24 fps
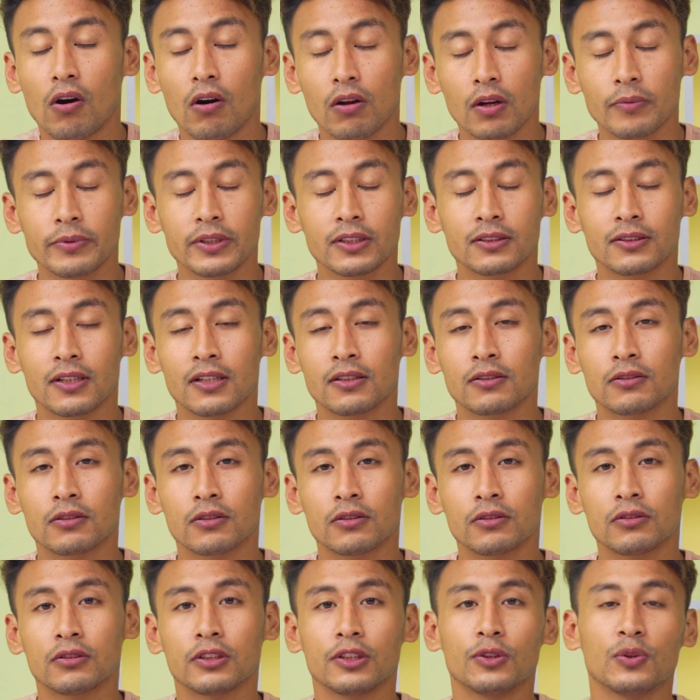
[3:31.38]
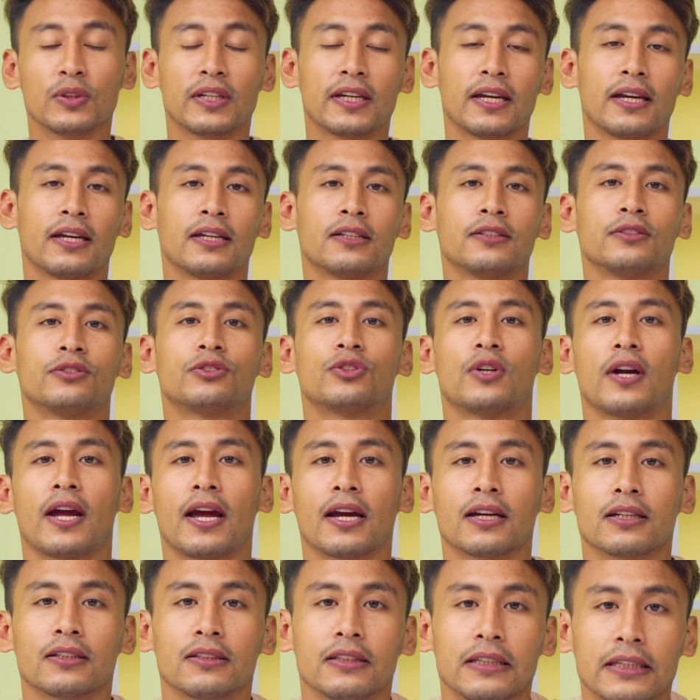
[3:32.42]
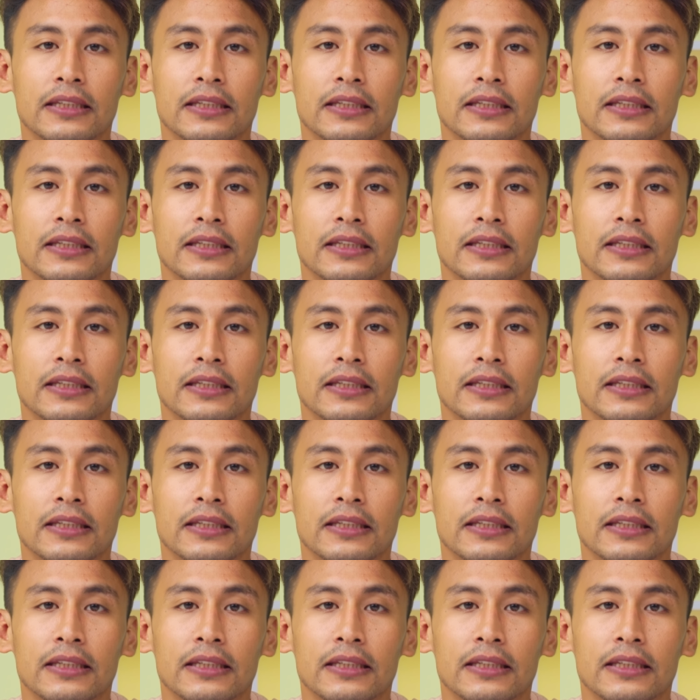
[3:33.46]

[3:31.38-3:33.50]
all of these sensors, you can track